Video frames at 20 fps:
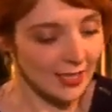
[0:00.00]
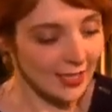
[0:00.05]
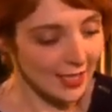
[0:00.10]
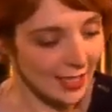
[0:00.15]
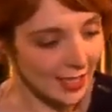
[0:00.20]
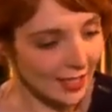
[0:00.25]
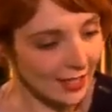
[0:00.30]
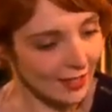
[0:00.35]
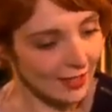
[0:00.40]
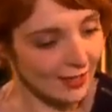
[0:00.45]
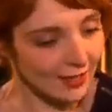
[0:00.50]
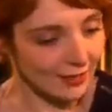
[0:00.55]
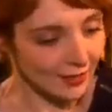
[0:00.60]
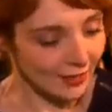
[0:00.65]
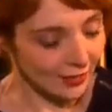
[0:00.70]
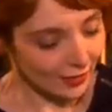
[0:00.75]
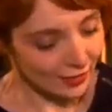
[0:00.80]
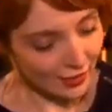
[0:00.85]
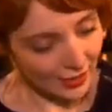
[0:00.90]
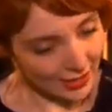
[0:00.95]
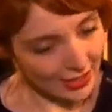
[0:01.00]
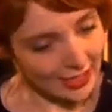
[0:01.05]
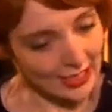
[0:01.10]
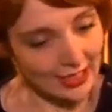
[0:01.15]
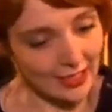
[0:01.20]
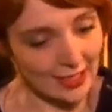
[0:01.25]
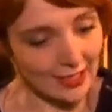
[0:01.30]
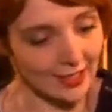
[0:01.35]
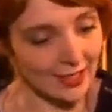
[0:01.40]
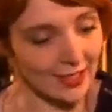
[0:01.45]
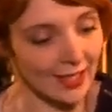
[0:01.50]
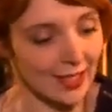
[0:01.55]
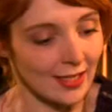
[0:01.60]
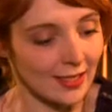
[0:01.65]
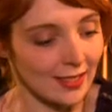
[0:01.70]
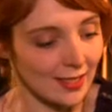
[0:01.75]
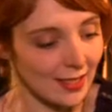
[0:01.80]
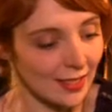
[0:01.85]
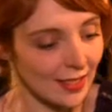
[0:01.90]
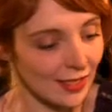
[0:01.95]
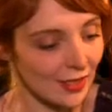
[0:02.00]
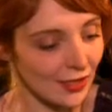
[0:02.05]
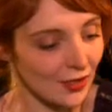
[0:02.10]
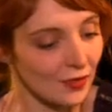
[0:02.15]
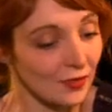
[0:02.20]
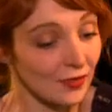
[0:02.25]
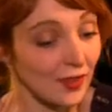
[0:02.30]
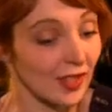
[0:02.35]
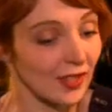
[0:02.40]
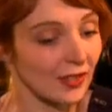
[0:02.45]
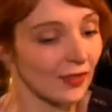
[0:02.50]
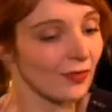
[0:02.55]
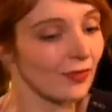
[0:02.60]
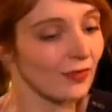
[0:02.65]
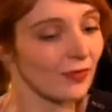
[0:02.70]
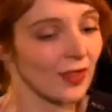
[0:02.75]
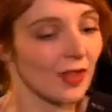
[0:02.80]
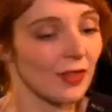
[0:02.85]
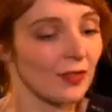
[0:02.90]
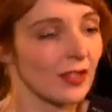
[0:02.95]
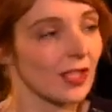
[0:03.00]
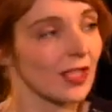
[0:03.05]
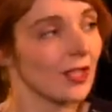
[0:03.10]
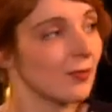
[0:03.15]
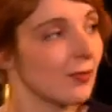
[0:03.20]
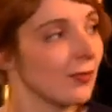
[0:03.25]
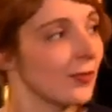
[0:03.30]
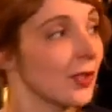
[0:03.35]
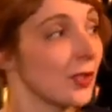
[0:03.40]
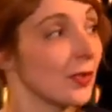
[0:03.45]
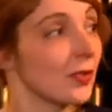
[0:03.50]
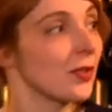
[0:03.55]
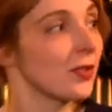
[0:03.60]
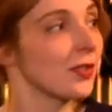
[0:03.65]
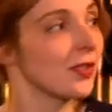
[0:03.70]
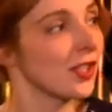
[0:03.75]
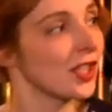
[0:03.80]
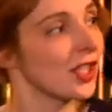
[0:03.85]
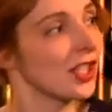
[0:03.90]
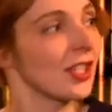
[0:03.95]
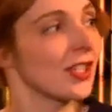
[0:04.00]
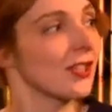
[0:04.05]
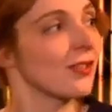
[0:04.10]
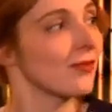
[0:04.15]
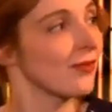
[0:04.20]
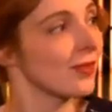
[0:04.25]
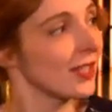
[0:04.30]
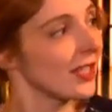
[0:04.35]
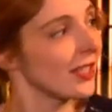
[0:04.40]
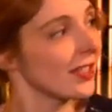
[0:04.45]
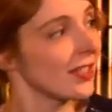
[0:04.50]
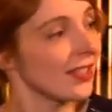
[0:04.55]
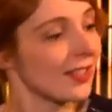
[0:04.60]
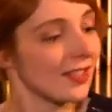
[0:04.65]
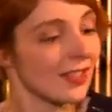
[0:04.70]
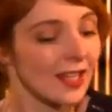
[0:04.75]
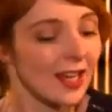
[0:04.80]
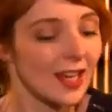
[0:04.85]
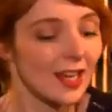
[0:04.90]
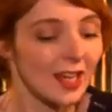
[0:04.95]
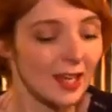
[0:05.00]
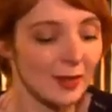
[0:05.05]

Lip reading: dig in that and to find the very pure, sheer reasons.